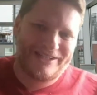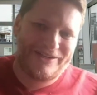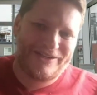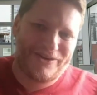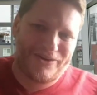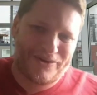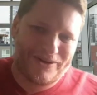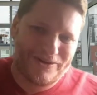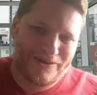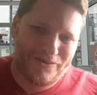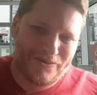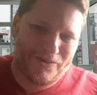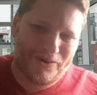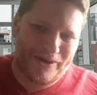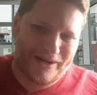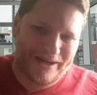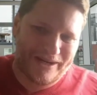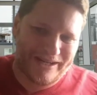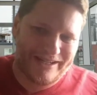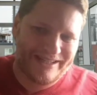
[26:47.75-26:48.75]
in your
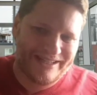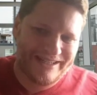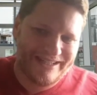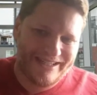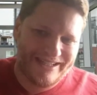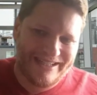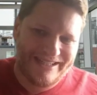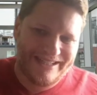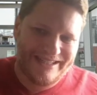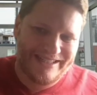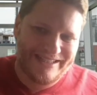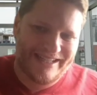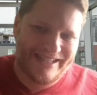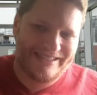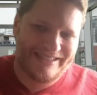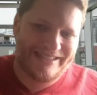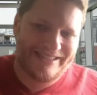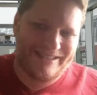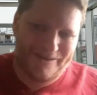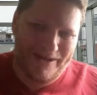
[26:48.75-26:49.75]
work? That's the
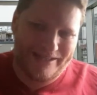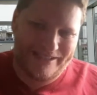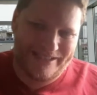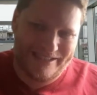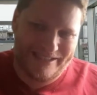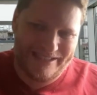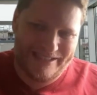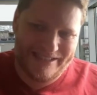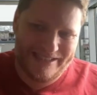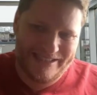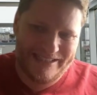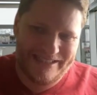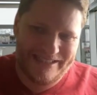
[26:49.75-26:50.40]
question.